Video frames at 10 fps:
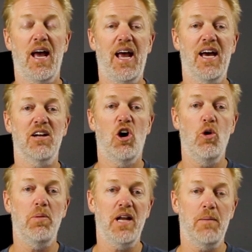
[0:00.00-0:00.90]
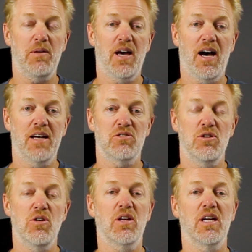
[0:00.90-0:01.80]
and open API,
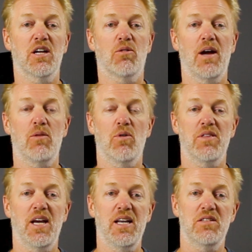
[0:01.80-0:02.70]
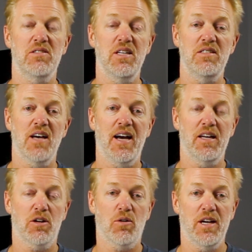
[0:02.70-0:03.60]
so you can integrate with any CTI
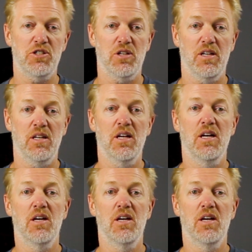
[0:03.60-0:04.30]
integration